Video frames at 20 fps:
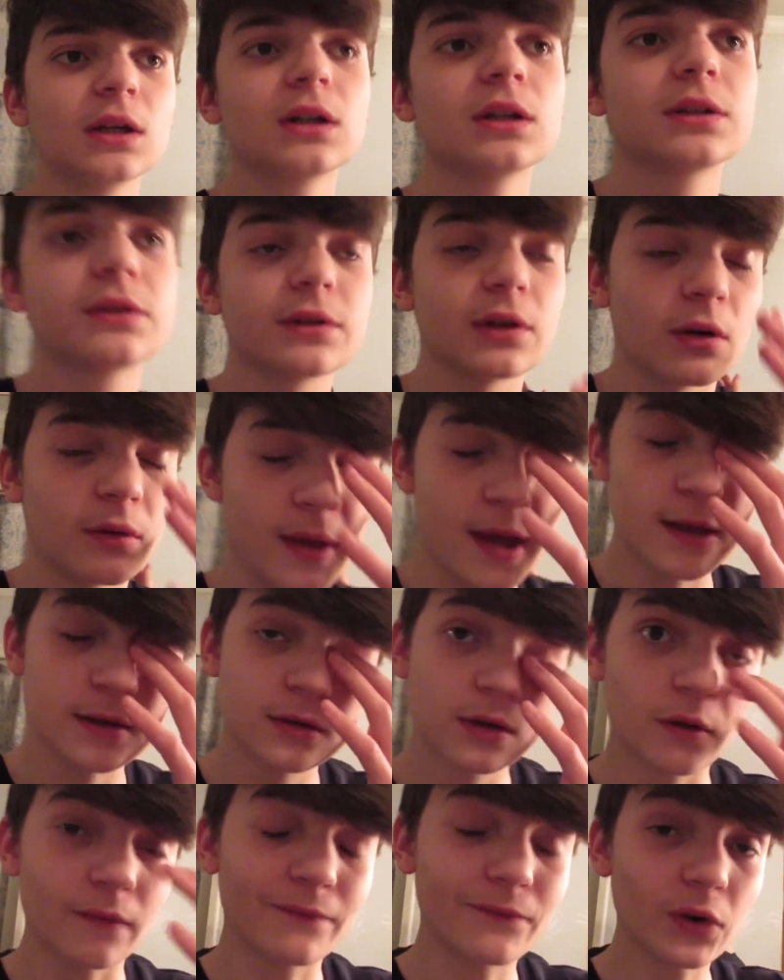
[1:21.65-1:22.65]
So that's
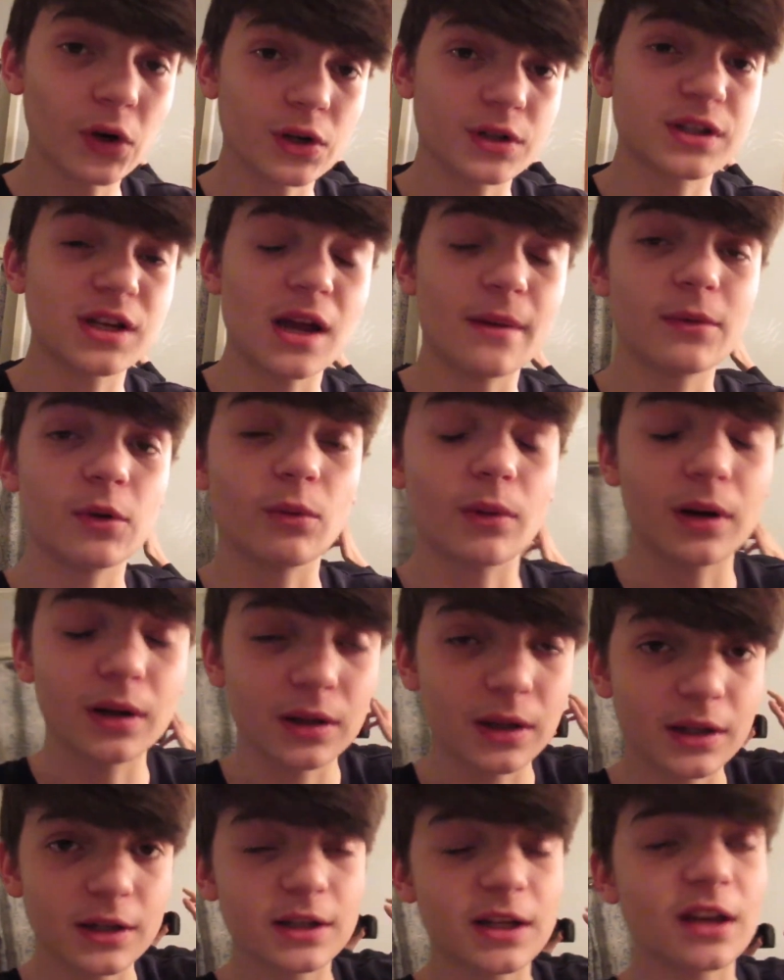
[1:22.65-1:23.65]
the first step. You want to
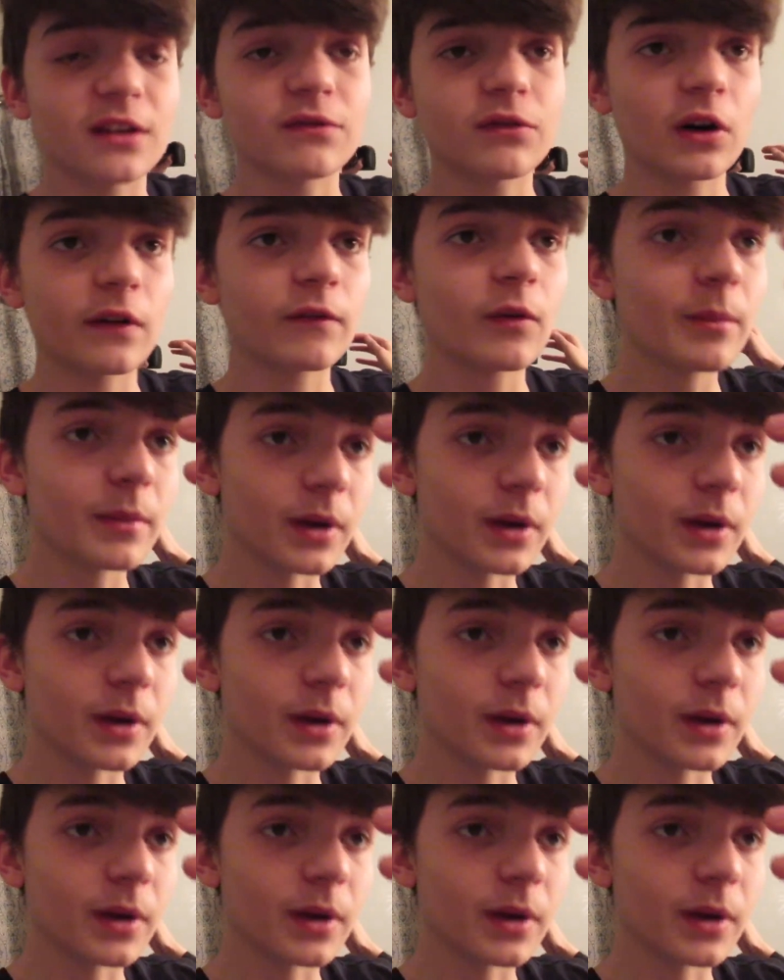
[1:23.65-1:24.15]
like get in front of a